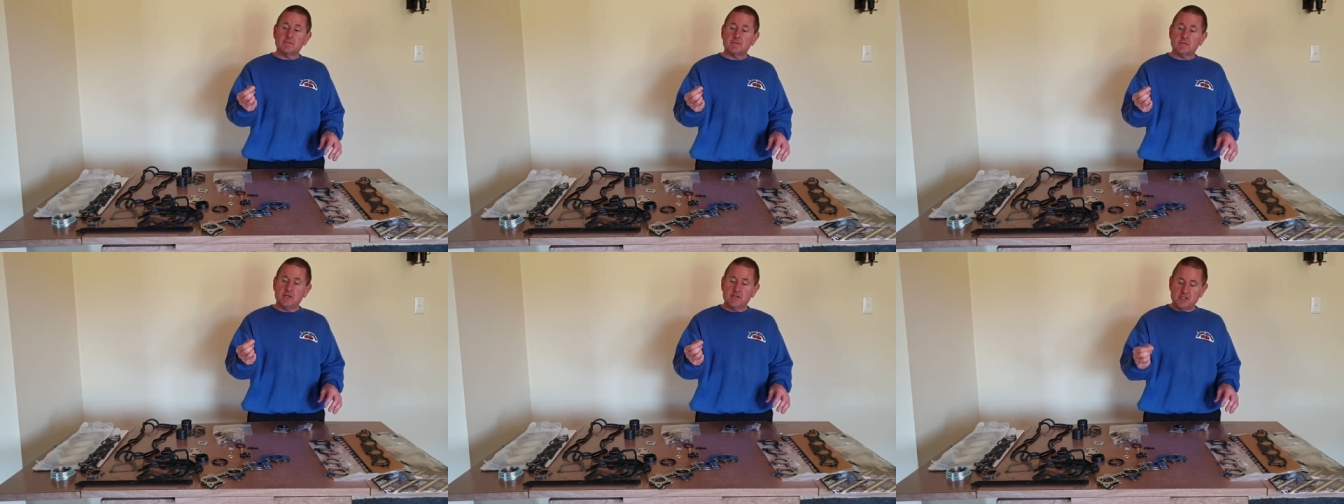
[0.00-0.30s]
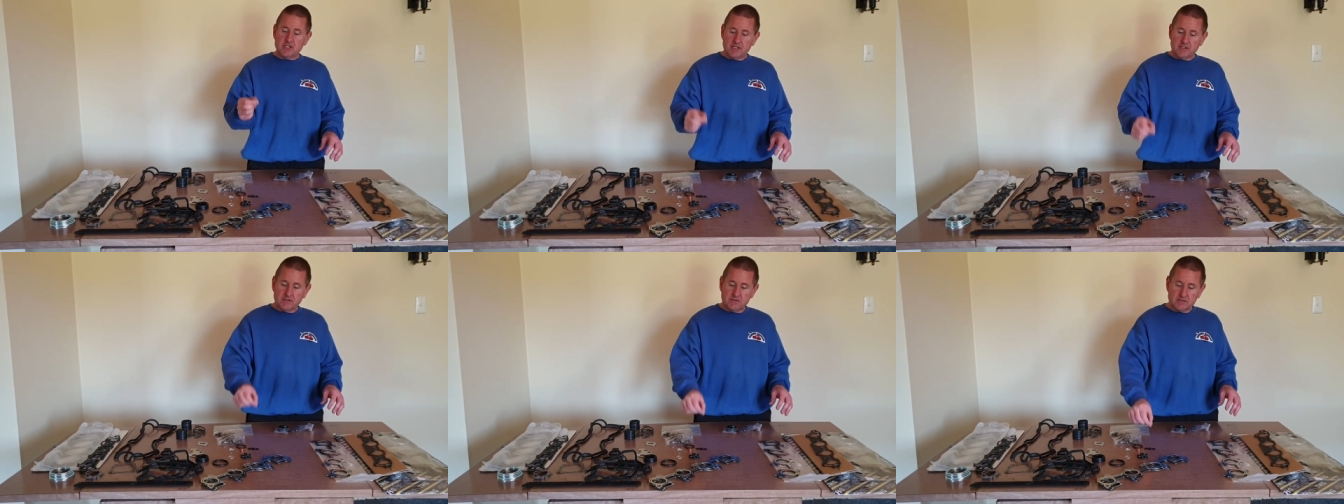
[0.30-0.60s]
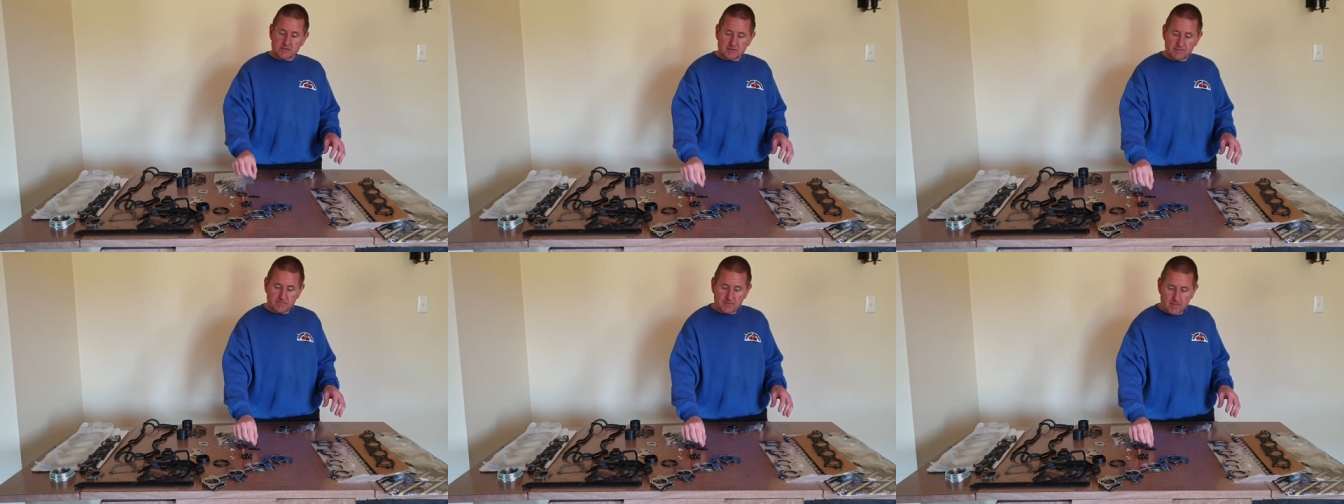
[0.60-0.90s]

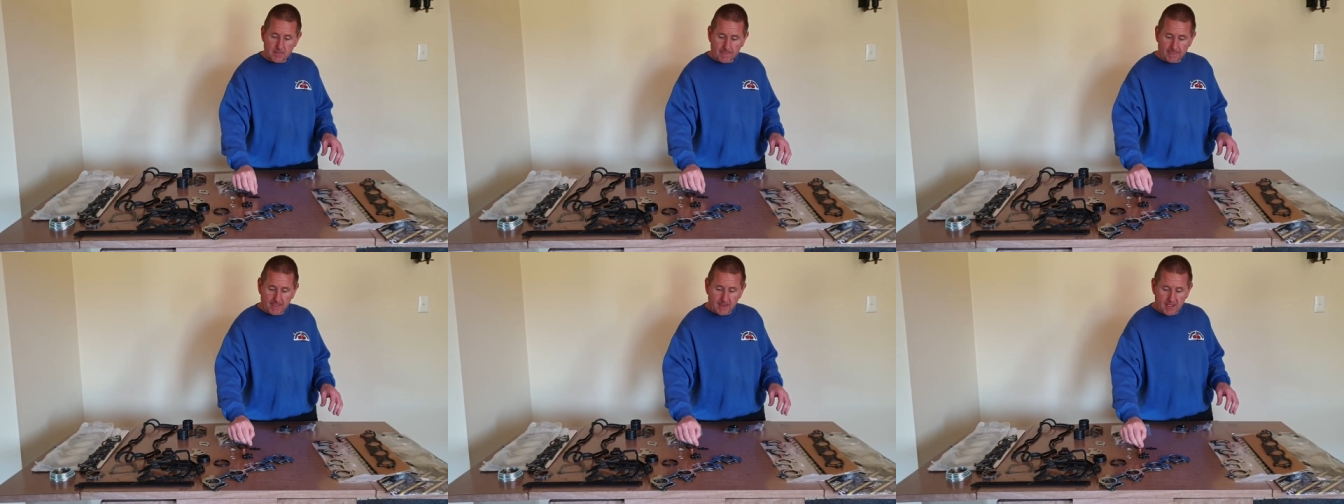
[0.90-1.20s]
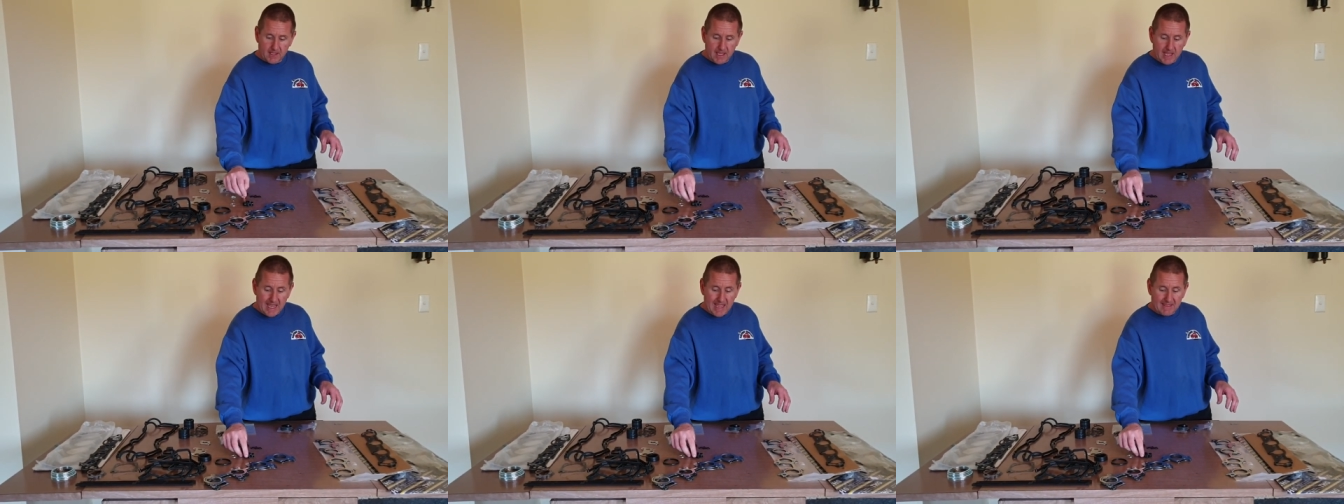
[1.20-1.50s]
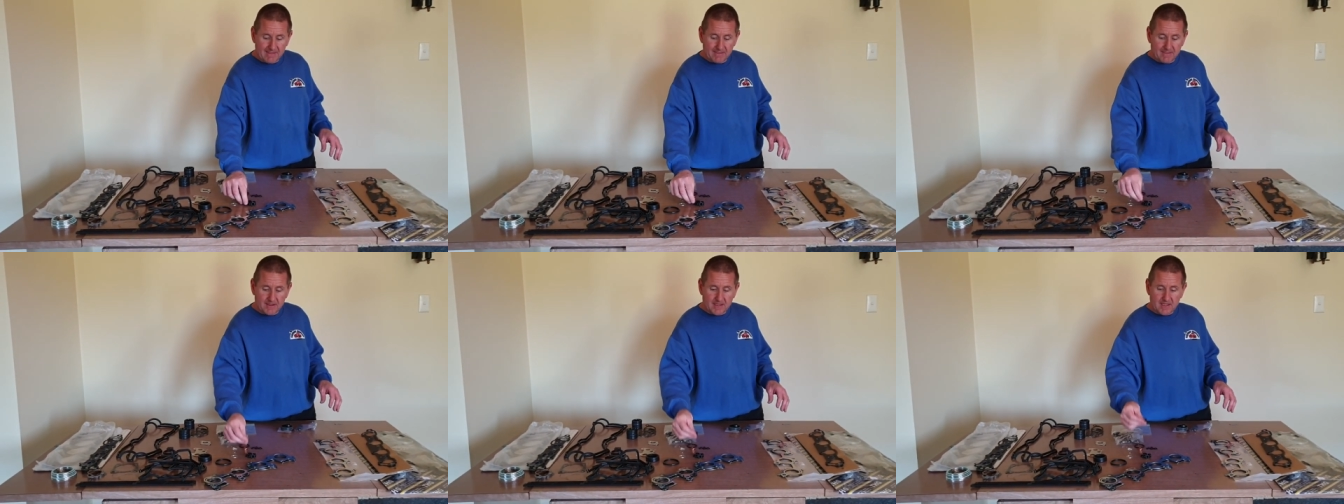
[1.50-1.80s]
injectors
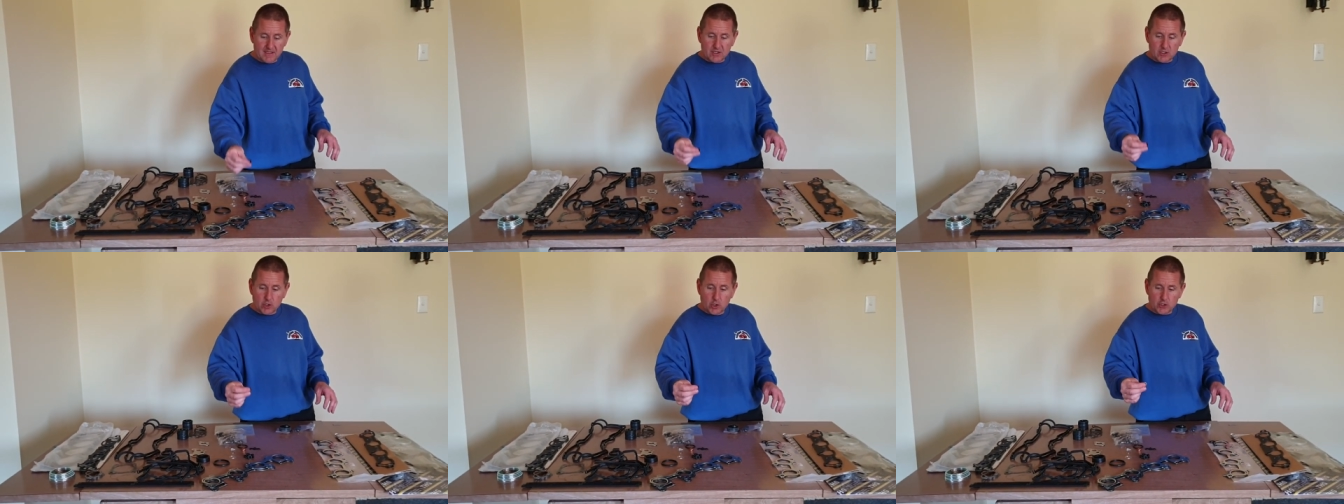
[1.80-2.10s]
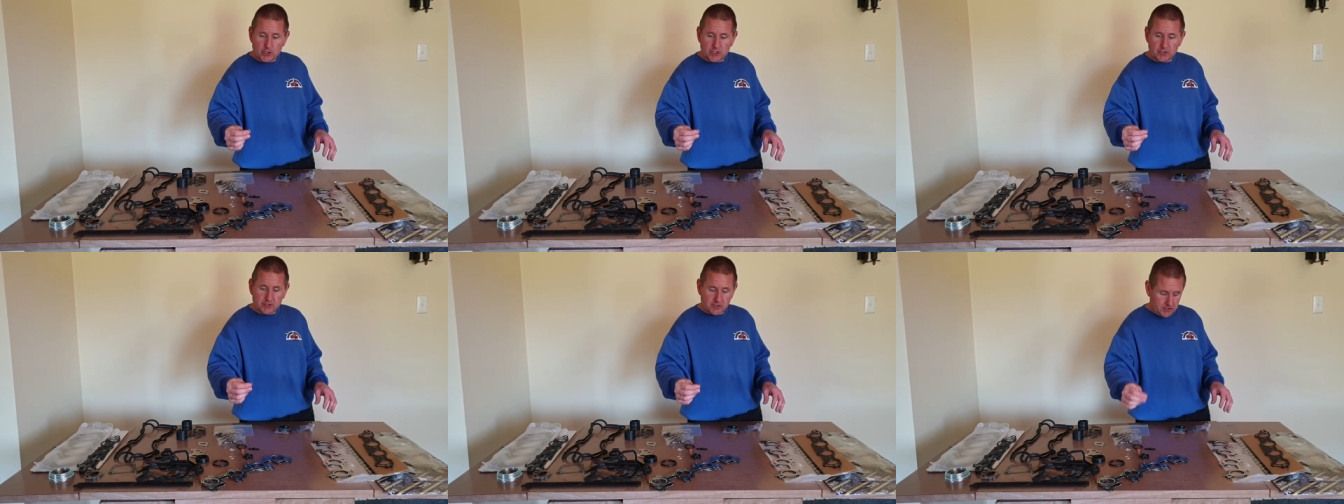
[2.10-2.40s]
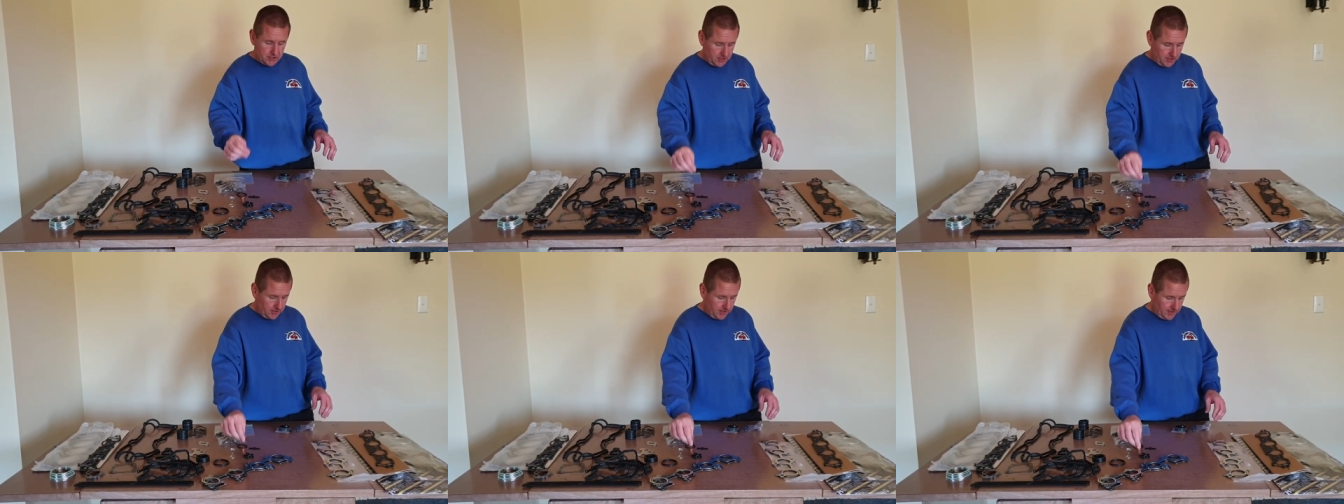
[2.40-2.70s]
and the cushions,